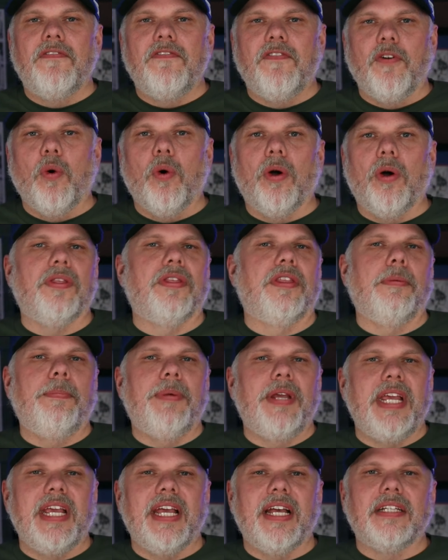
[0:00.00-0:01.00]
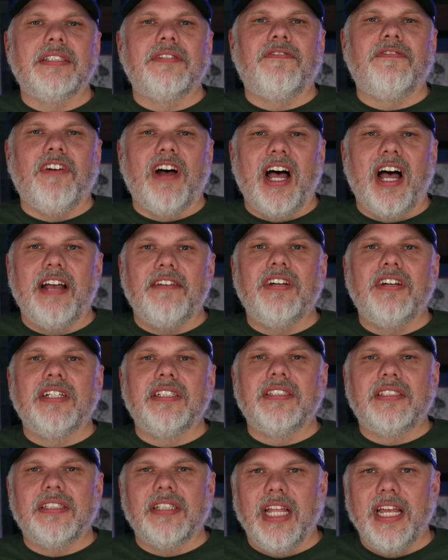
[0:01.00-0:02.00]
for the PS5
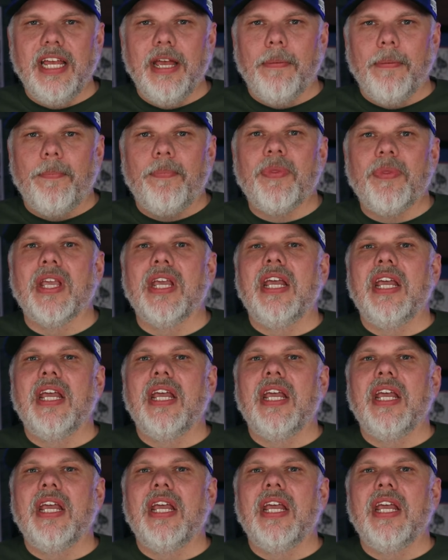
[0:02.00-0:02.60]
Slim.